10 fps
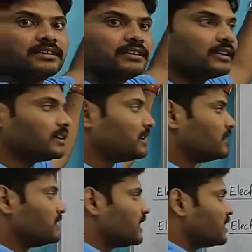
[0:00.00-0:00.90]
are there.
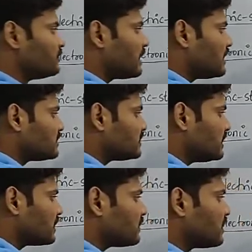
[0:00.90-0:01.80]
8 valency
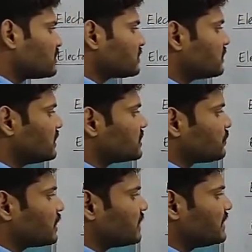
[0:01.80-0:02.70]
electrons, and it is
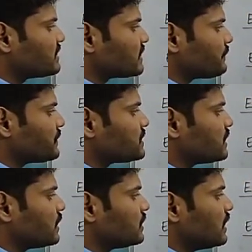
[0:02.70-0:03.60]
what?
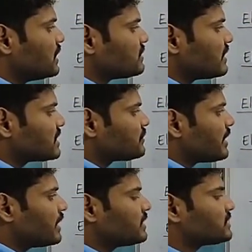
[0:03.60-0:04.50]
Insufficient. 6
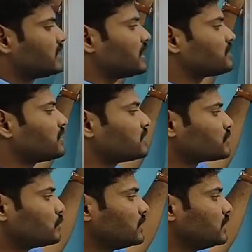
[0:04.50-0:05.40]
valency electrons
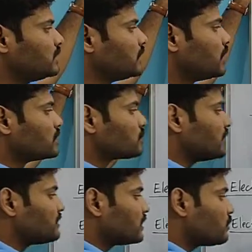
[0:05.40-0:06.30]
only. So
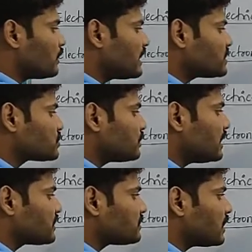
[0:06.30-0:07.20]
it requires 2
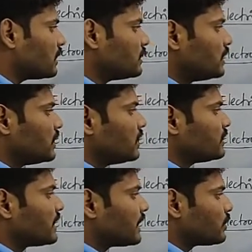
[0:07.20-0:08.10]
electrons.
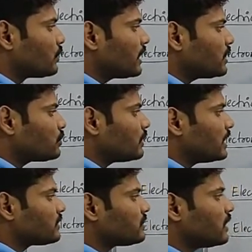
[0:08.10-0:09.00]
It can donate 2
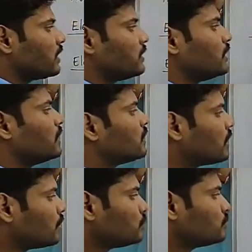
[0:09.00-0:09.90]
electrons.
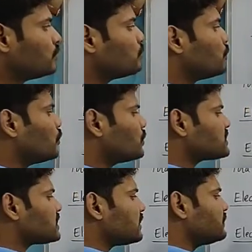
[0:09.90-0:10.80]
Now
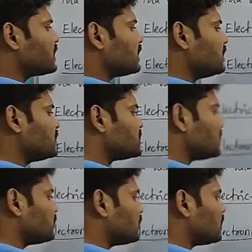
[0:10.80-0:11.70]
most of the
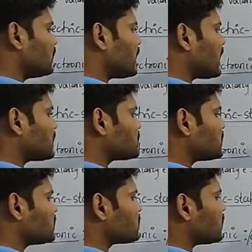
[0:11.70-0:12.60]
condition, the
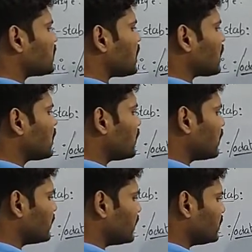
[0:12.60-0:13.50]
reactions are
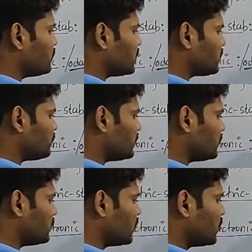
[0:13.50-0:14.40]
occurred in
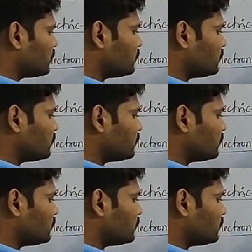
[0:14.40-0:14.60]
between